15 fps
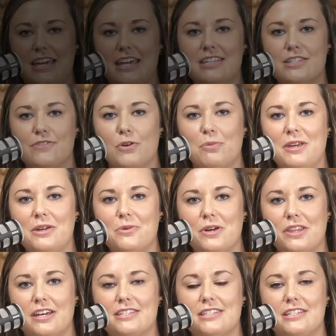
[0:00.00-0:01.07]
Thanks for being
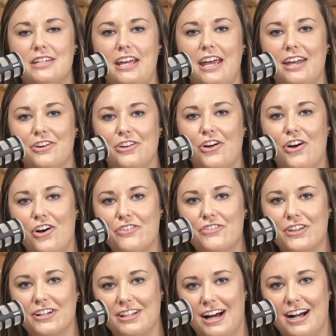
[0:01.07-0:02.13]
with us today on
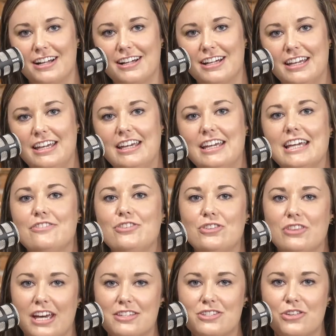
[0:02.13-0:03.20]
Off the Clock. If
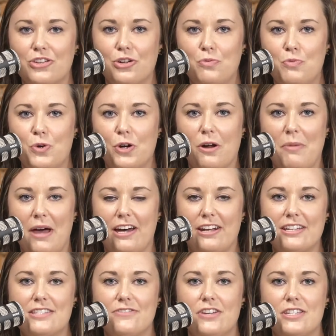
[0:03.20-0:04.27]
you'd like to learn more about
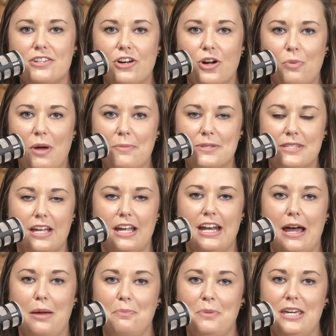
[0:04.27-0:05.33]
us, visit our website
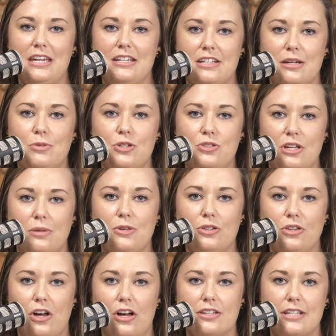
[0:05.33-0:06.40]
at
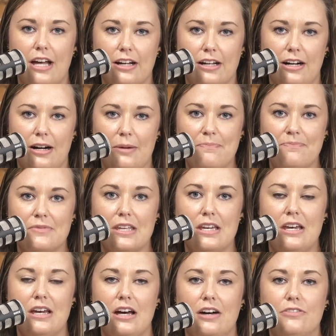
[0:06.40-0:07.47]
pwwlaw.com.
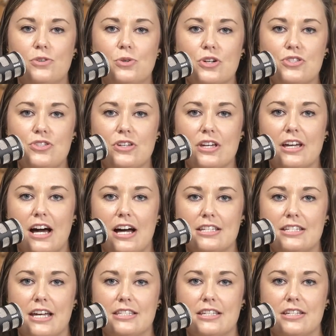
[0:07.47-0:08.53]
Of course, you can
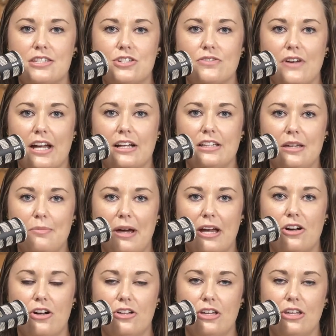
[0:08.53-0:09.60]
contact us directly by
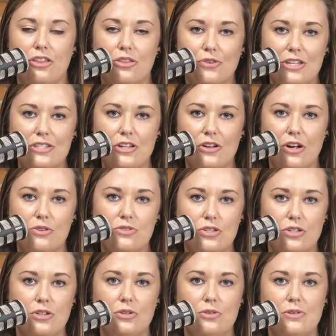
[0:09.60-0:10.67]
calling
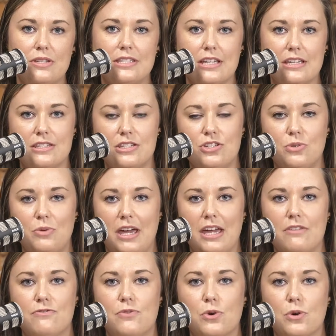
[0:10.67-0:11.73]

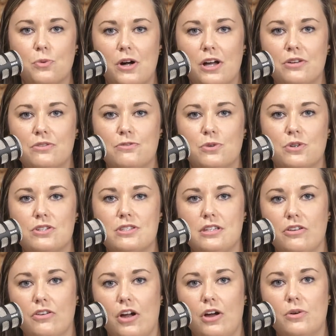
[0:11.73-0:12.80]

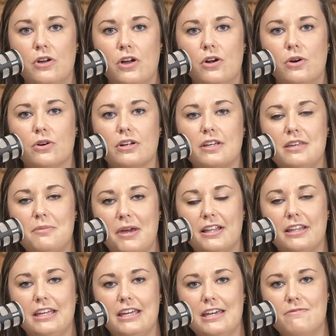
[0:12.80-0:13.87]
302-628-4140 or
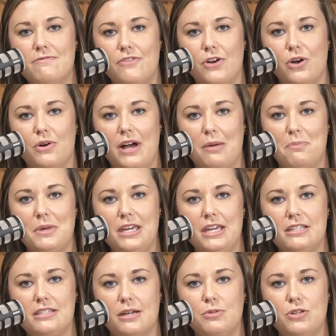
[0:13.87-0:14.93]
emailing
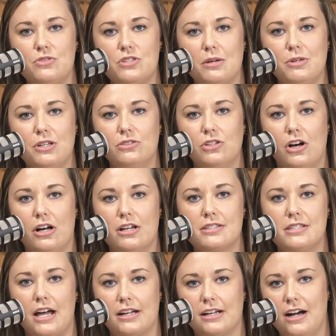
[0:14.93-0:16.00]

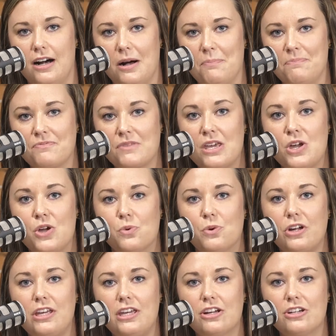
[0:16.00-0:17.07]
info@pwwlaw.com.
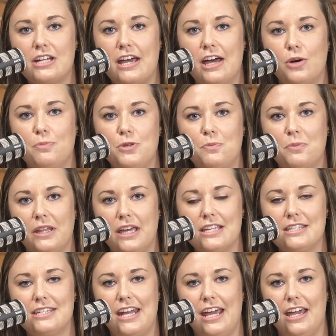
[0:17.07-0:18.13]
We're here to help you
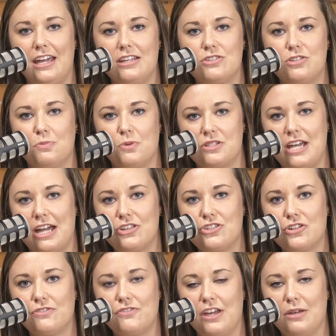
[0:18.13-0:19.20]
plan today to
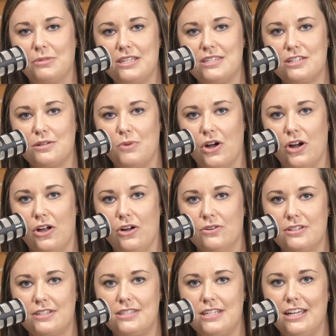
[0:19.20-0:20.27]
protect your families tomorrow.
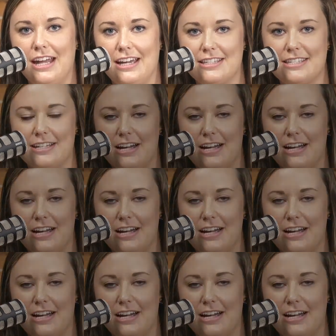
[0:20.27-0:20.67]
See you next